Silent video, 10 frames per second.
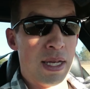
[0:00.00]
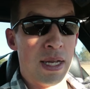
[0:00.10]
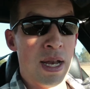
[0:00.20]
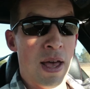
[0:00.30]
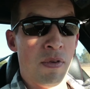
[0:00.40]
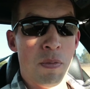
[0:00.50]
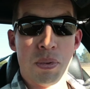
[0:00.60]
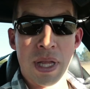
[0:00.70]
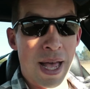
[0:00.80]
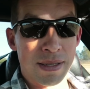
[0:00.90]
It didn't have any
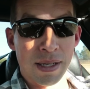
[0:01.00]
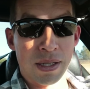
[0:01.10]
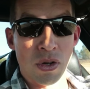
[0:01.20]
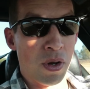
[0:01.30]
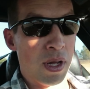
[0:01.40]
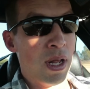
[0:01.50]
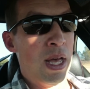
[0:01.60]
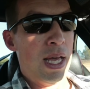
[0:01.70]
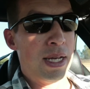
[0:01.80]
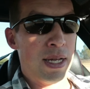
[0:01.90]
plastics on it.
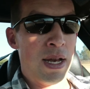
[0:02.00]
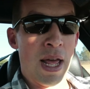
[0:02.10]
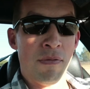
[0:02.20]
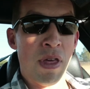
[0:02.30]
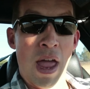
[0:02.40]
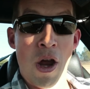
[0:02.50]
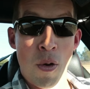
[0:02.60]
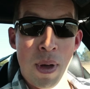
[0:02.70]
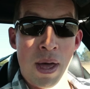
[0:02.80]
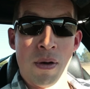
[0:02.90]
It didn't have the
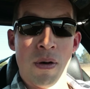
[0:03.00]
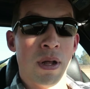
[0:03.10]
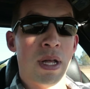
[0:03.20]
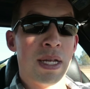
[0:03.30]
airbag on it.